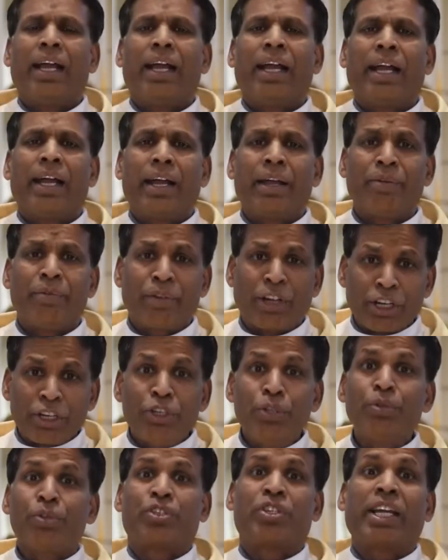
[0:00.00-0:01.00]
And when
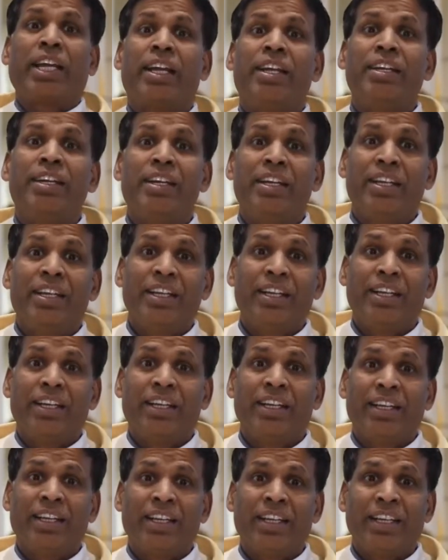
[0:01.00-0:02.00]
you stand
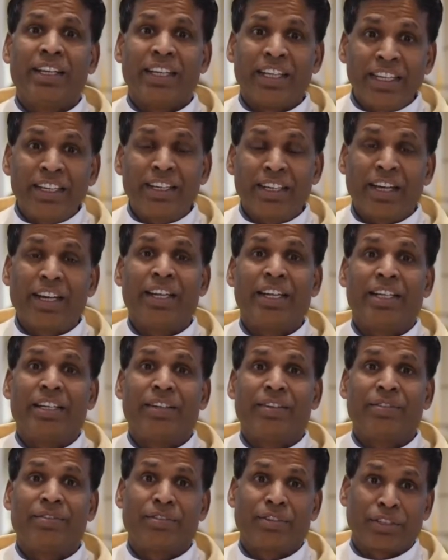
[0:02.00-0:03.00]
in
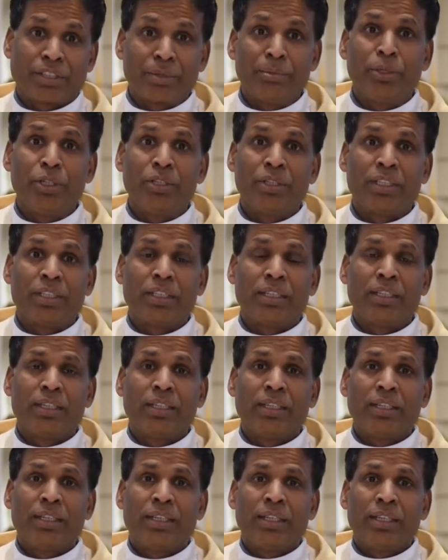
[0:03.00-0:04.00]
line for communion,
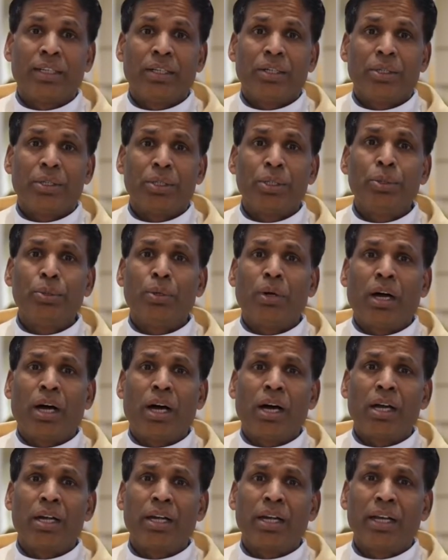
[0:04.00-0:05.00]
you
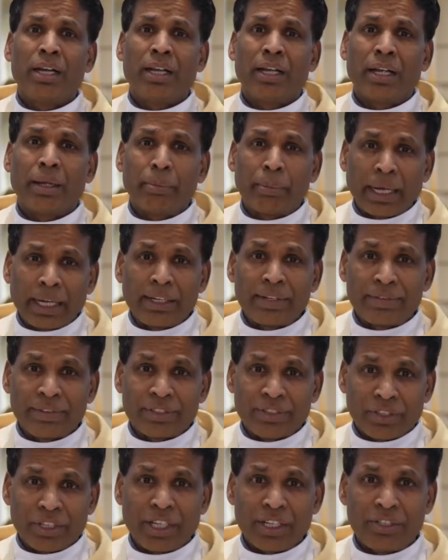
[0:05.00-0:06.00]
are a
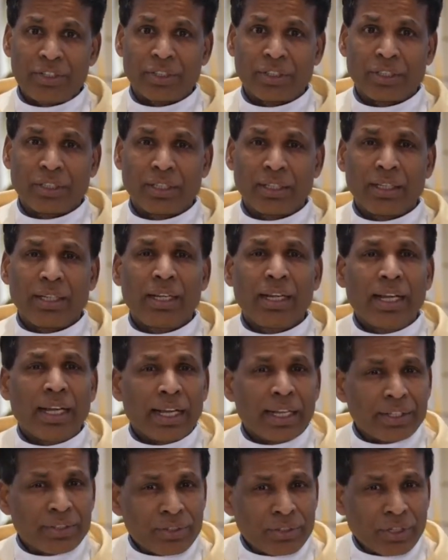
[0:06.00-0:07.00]
manifestation,
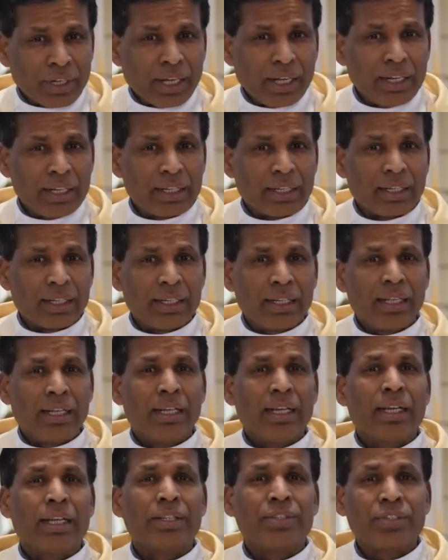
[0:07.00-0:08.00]
a sign,
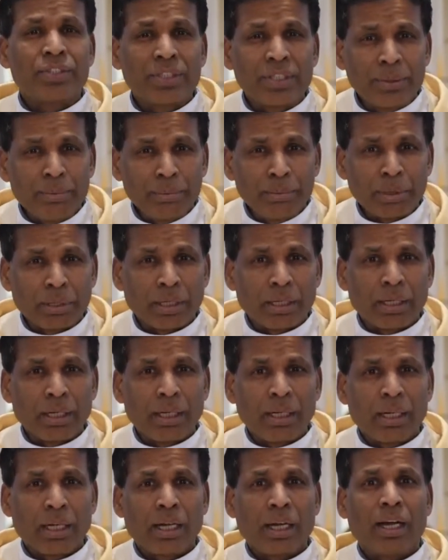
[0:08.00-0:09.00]
a symbol
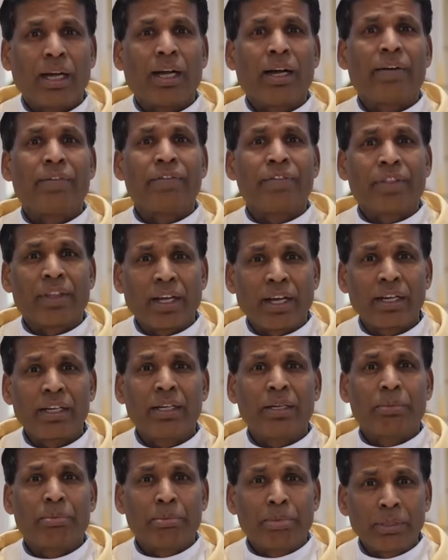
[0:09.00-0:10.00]
of
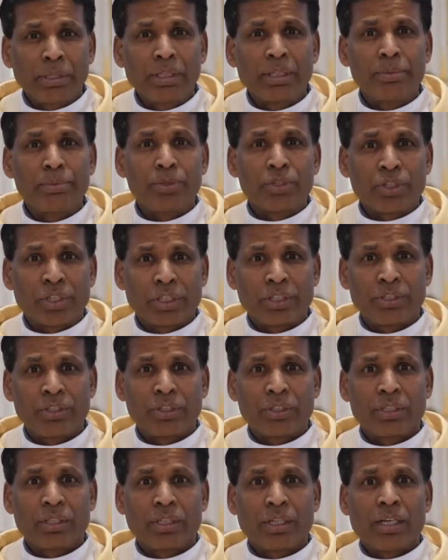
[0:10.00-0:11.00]
that pilgrim
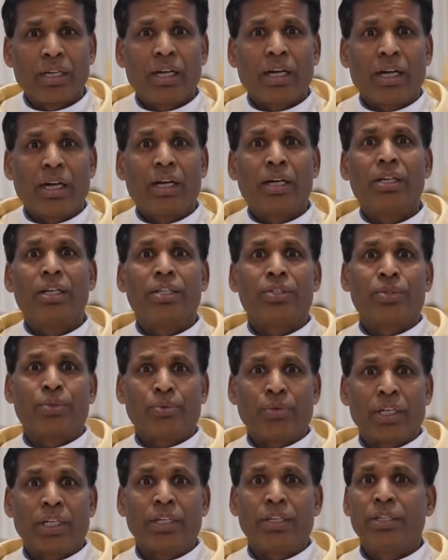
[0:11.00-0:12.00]
church on its
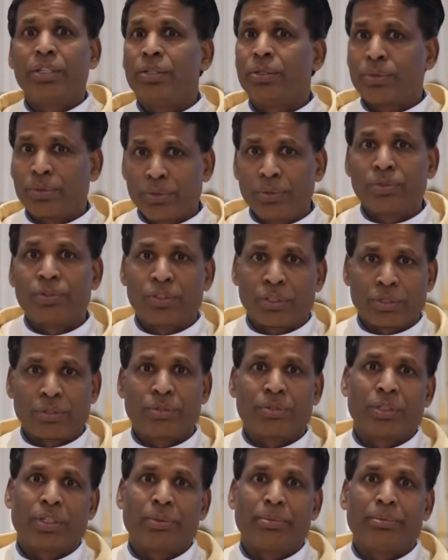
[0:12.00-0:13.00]
way to
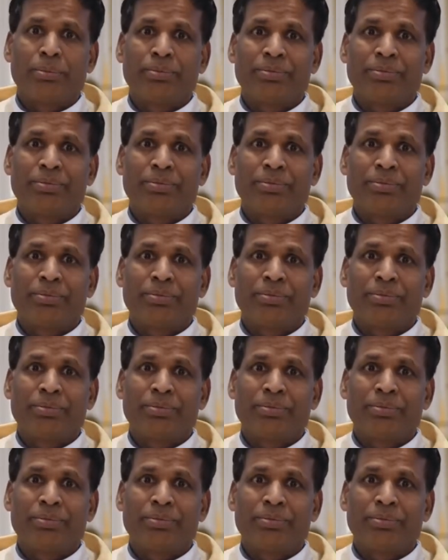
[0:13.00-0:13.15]
Jerusalem.